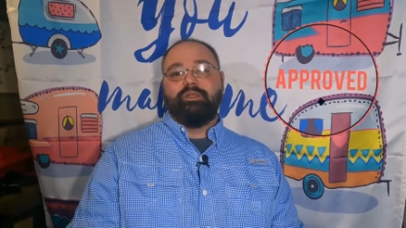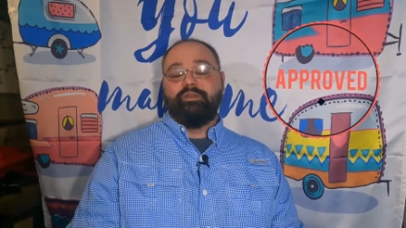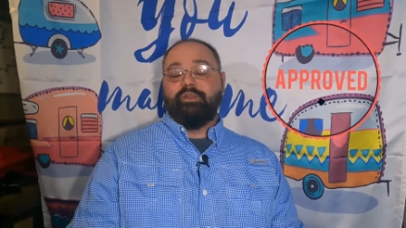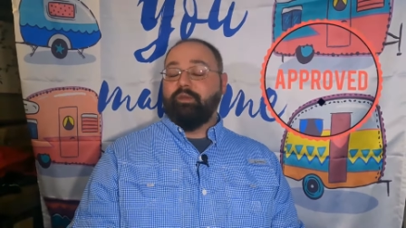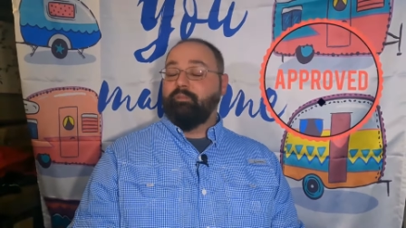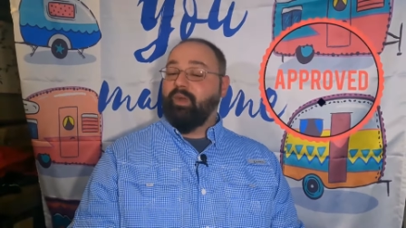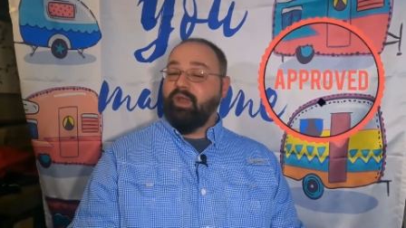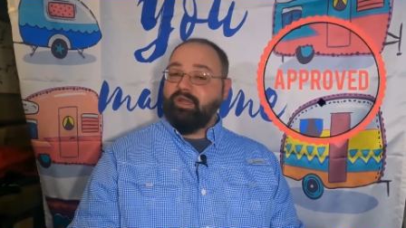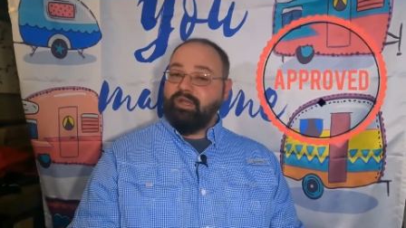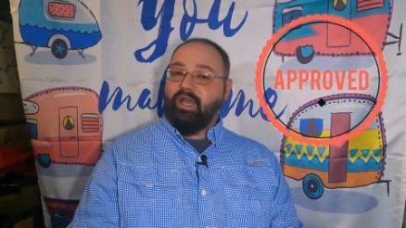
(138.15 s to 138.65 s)

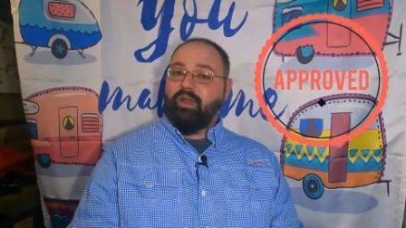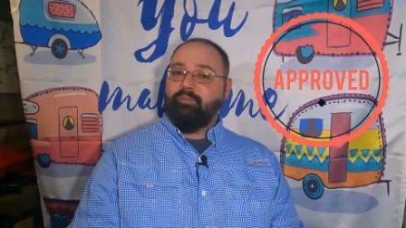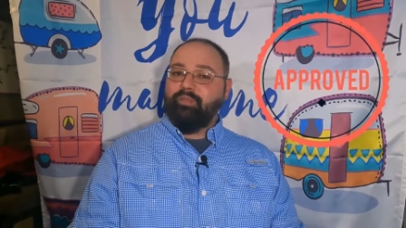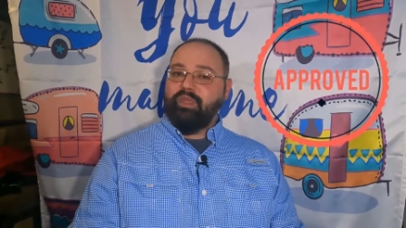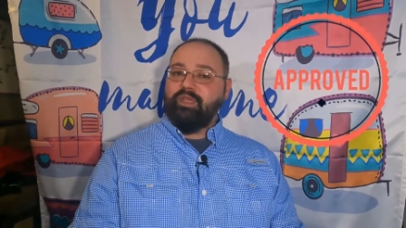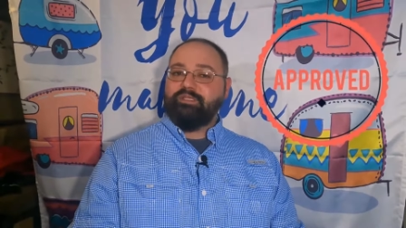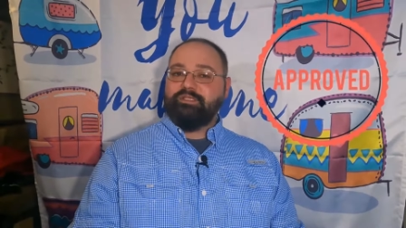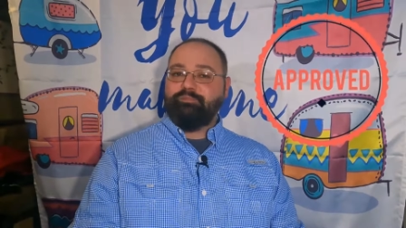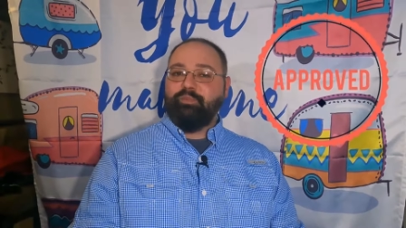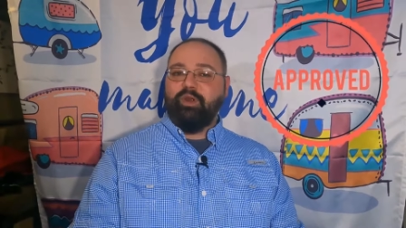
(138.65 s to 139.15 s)
They might not
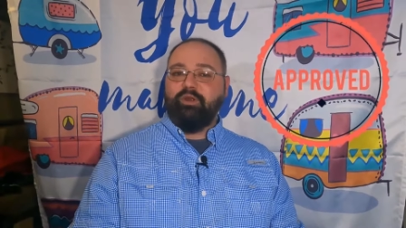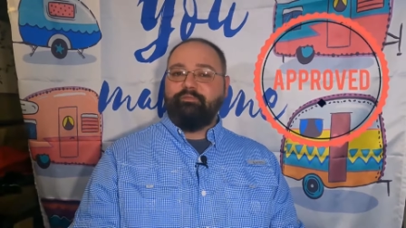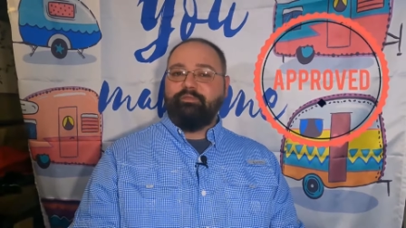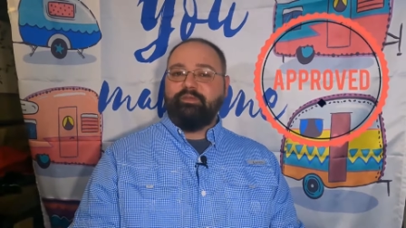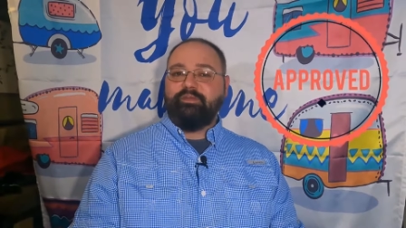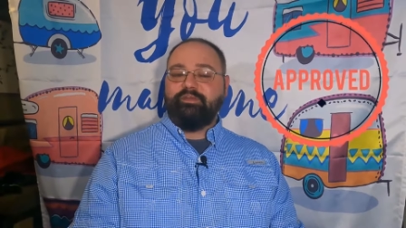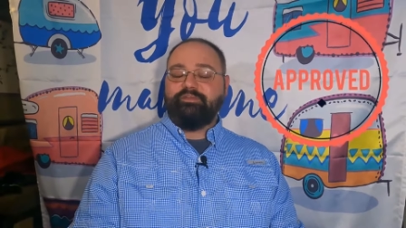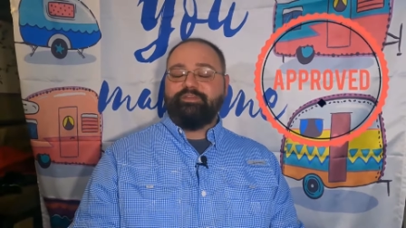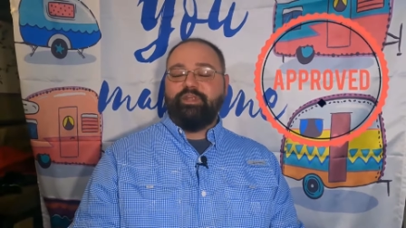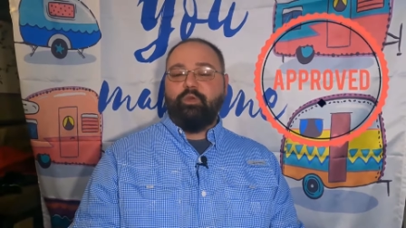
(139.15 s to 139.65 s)
be as
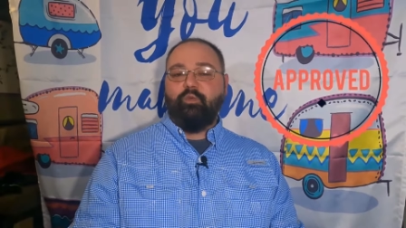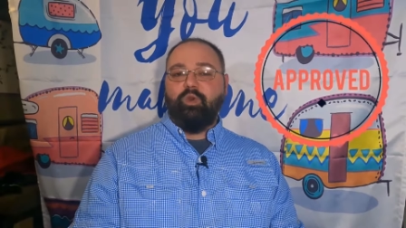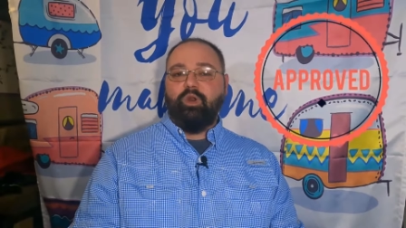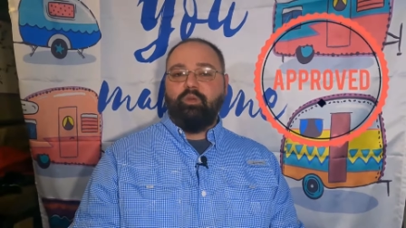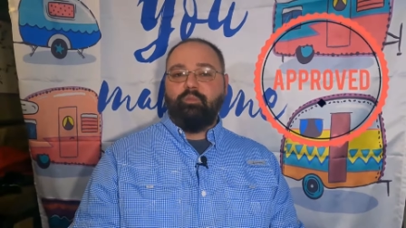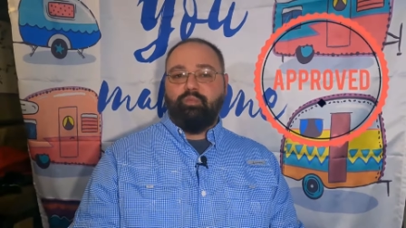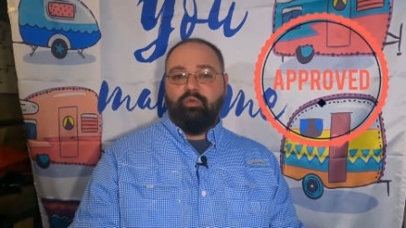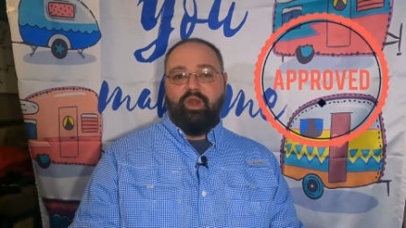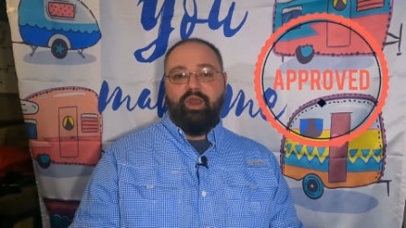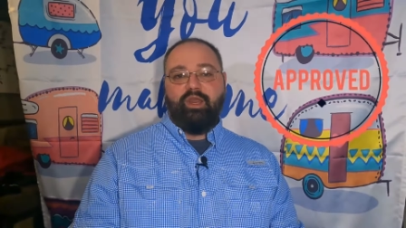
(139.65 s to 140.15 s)
perfect as they
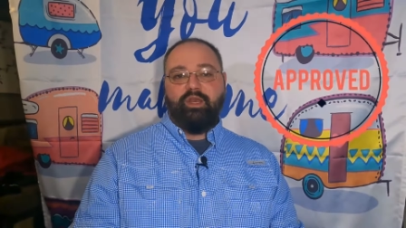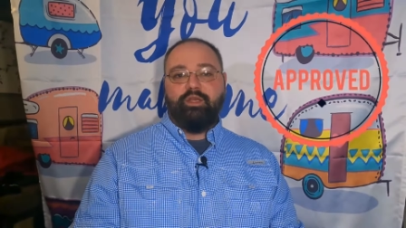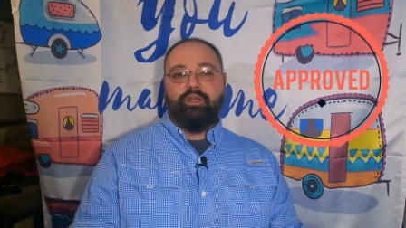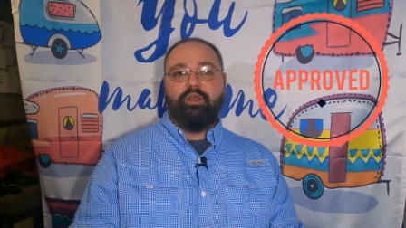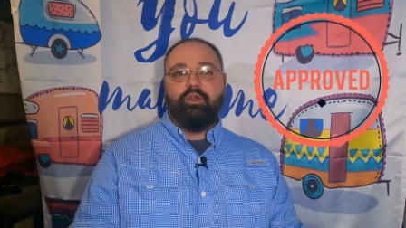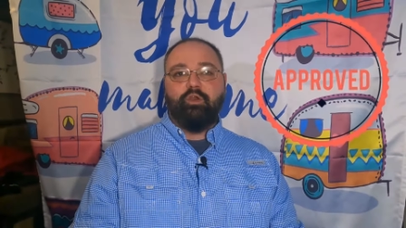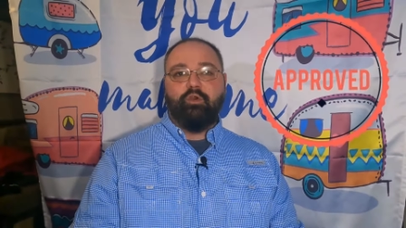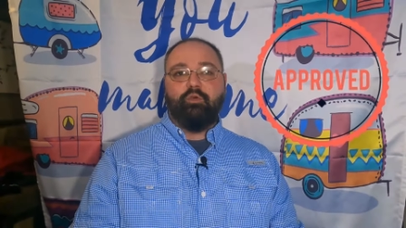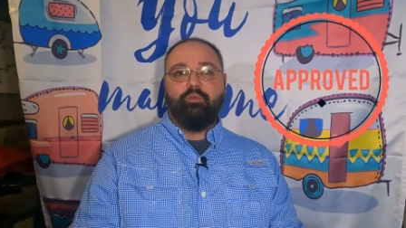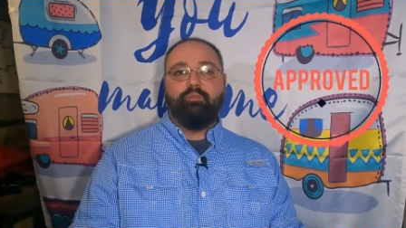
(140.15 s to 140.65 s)
were brand
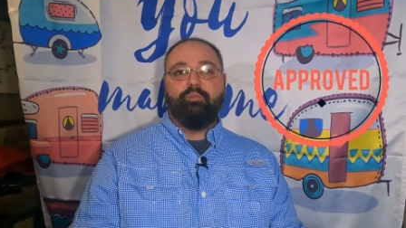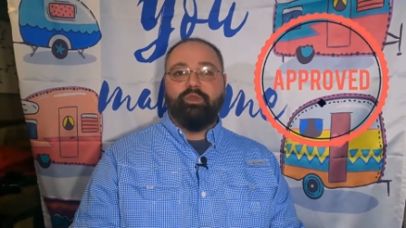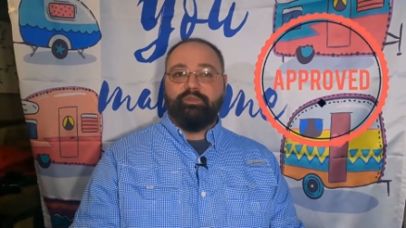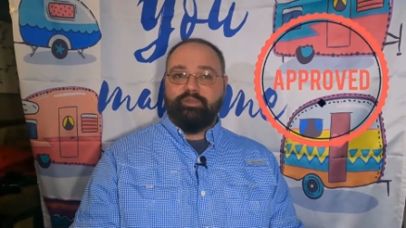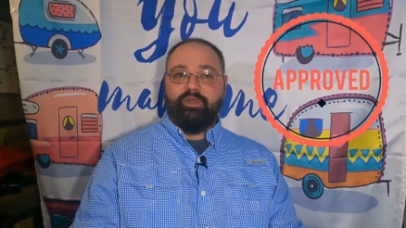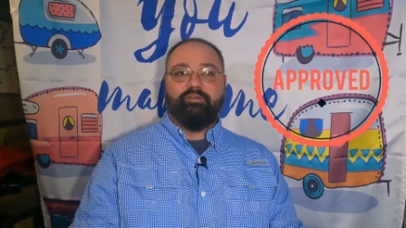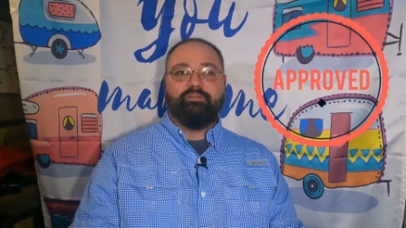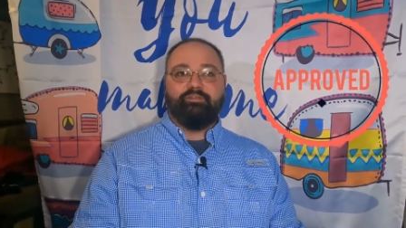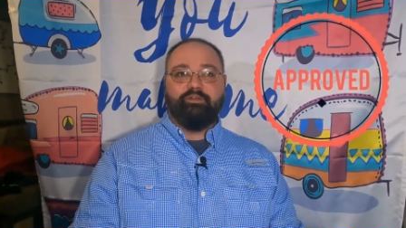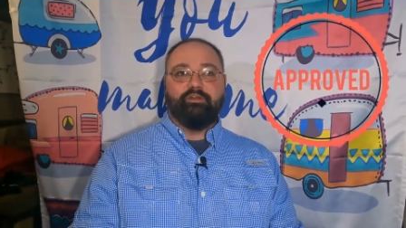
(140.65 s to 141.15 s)
new, but
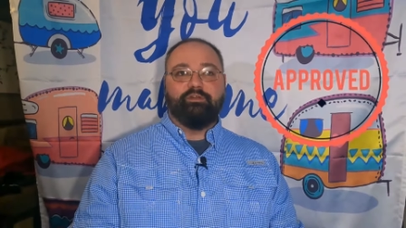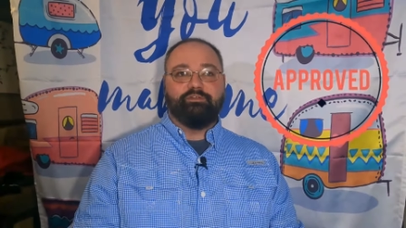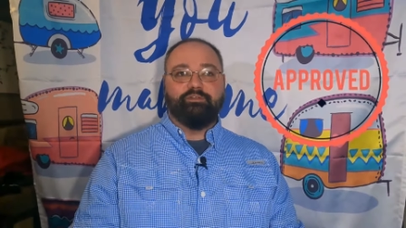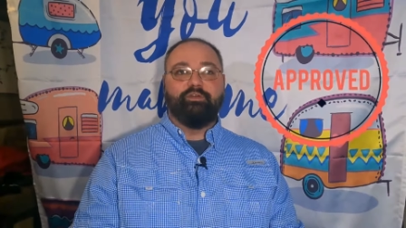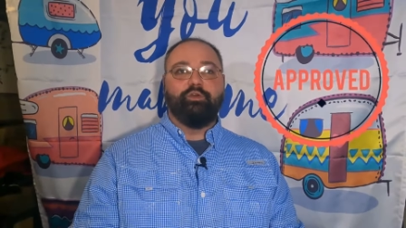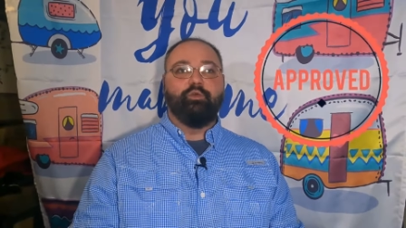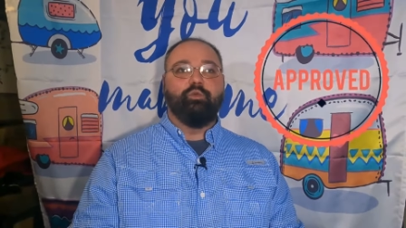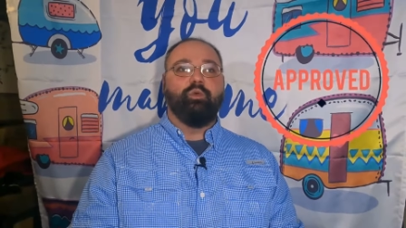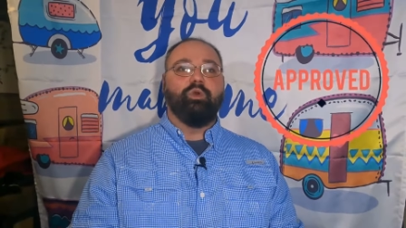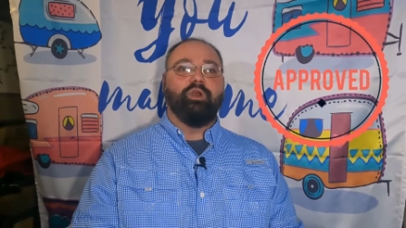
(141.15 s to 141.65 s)
they still
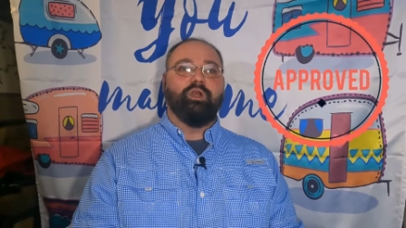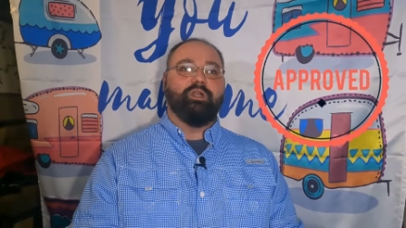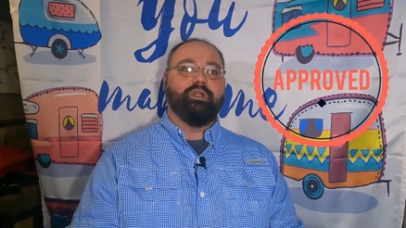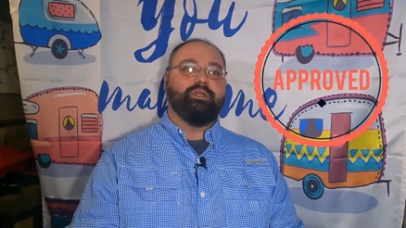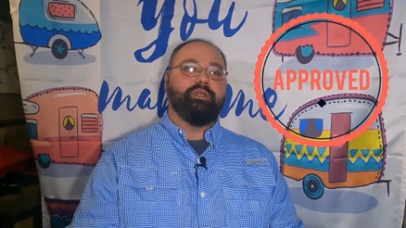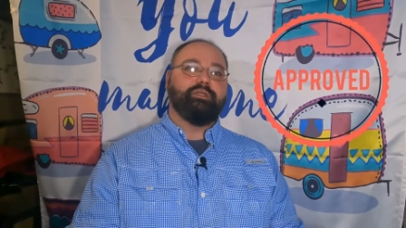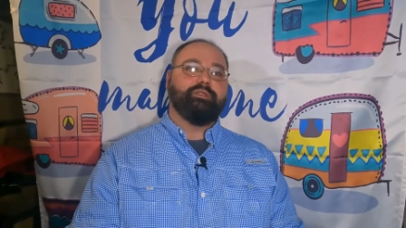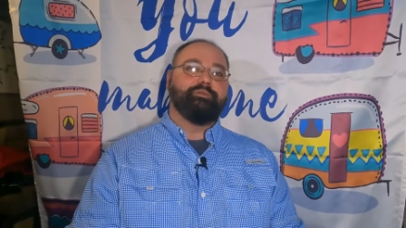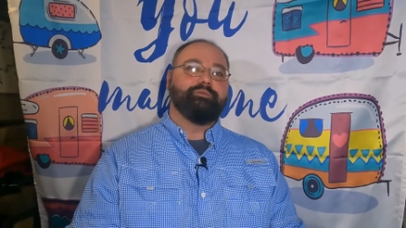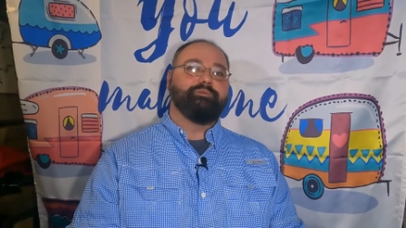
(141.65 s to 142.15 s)
do
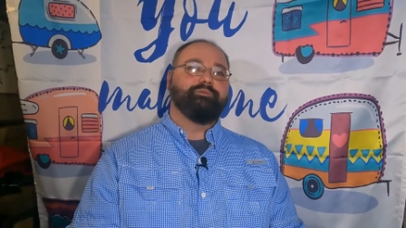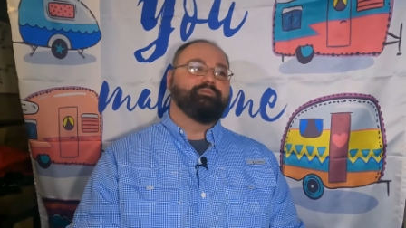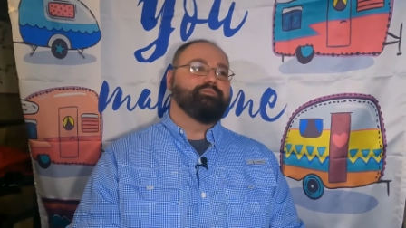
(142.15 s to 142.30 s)
work.